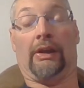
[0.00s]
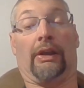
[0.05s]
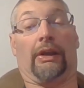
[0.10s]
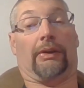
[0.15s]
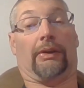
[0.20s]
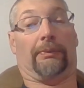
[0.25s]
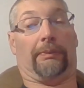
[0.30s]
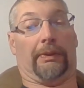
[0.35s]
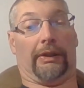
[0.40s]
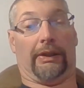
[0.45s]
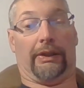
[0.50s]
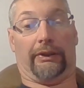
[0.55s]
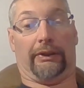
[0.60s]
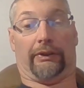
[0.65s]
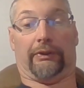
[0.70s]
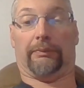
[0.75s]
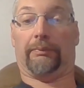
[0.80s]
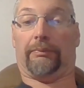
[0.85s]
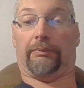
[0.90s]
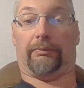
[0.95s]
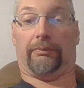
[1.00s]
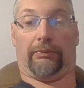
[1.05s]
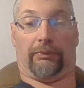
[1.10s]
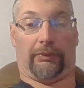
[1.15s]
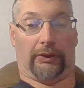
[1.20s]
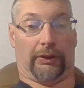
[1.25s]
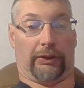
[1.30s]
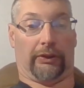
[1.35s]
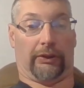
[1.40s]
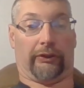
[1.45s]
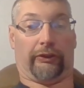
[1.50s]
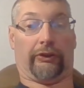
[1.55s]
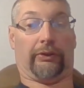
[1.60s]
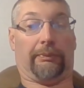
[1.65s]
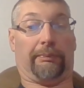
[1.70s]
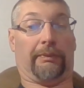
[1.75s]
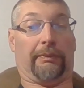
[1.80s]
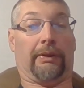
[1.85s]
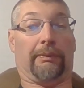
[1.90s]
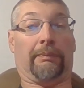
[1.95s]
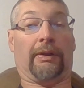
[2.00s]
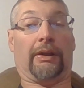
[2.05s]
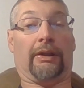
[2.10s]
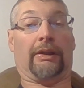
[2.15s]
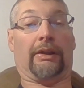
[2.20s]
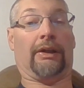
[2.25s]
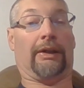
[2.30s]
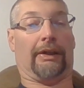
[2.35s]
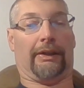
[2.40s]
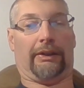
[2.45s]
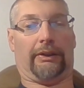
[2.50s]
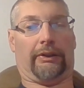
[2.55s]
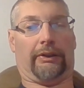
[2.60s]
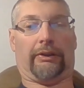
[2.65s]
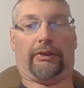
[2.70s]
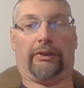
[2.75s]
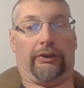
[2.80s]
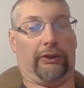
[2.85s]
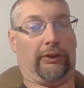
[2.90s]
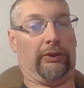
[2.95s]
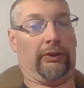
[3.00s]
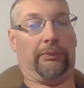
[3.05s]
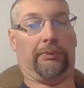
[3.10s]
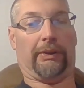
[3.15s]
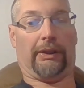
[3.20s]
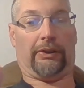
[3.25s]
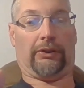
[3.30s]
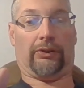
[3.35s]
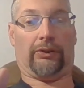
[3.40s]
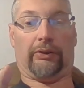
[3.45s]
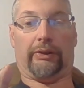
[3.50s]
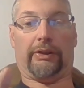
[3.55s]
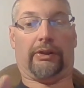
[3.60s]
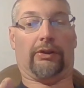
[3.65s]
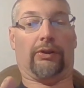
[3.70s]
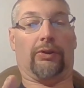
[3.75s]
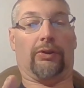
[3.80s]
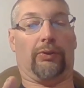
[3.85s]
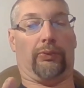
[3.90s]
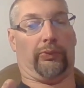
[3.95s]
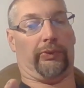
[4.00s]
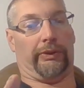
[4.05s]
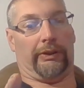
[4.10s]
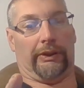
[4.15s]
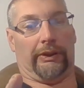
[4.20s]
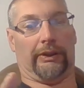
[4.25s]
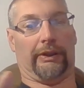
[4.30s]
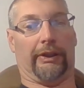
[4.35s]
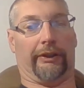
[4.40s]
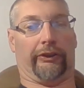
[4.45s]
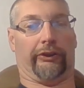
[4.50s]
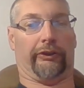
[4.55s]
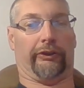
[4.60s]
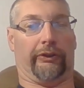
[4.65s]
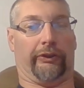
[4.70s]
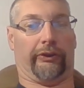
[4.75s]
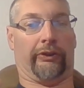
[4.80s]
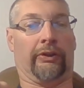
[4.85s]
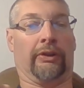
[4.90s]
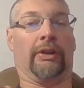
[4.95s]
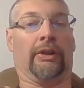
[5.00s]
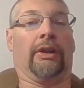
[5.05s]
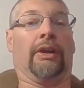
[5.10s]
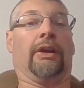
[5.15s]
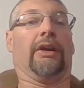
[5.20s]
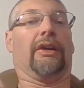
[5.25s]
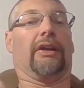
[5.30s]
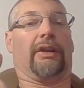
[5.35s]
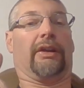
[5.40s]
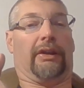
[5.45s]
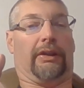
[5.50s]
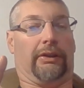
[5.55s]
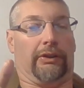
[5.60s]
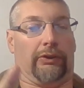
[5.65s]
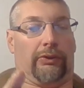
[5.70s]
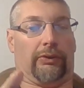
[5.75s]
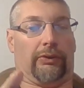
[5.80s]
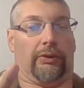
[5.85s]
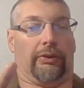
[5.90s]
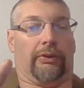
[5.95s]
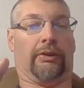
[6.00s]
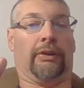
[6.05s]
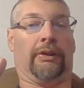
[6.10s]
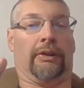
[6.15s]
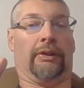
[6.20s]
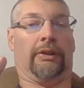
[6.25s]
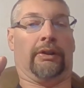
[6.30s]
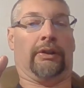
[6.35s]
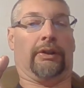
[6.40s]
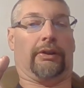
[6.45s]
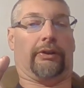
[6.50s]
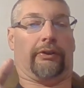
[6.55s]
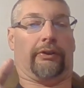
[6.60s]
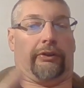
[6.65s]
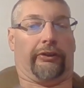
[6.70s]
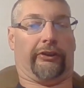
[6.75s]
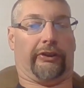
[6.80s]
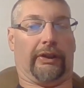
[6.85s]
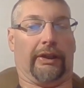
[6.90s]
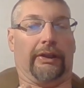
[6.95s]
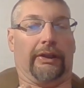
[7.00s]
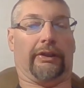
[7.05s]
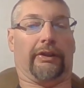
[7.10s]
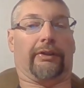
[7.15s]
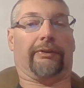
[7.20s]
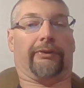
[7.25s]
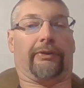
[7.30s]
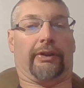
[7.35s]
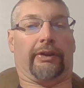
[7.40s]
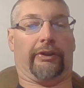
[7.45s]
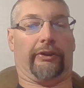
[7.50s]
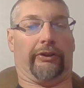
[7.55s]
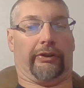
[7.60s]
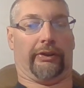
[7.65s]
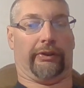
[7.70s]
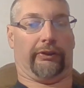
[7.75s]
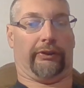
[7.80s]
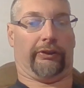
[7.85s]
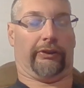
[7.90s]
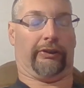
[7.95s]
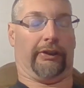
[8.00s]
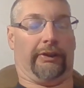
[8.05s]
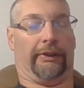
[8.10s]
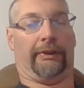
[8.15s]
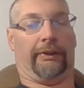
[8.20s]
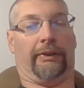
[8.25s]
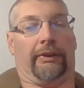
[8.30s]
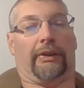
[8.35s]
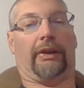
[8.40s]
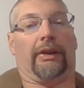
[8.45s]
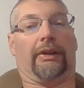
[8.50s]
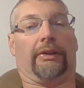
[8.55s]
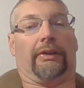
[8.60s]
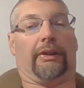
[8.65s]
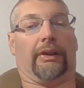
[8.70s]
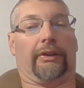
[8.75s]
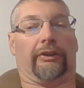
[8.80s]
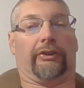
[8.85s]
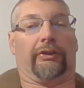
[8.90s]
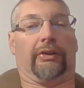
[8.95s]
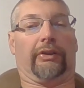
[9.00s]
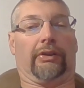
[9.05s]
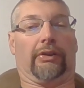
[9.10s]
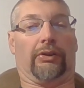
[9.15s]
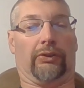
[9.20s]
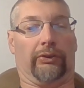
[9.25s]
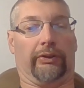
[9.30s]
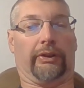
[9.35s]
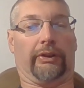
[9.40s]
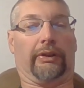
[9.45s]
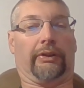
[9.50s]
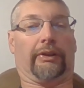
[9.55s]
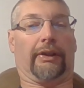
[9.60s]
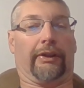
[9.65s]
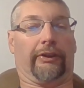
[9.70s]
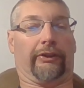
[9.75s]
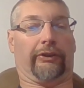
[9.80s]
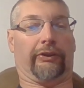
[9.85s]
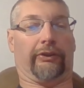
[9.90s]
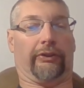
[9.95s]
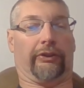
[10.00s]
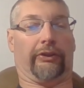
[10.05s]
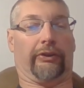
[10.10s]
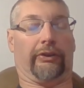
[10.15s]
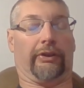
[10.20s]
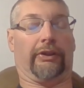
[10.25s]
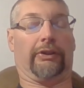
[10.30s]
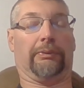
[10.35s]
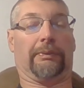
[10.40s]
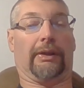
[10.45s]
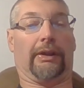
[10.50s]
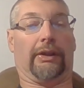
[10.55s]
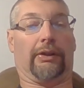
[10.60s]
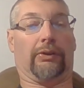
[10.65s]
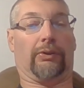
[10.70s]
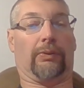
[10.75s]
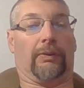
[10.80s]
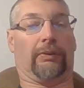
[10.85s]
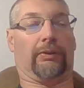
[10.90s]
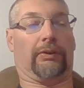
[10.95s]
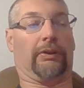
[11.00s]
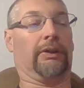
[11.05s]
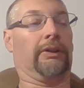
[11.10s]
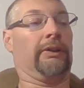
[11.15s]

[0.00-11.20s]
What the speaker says: but there are some that may not. You may only hold one license in your state of residency, and that's the only license that you may hold.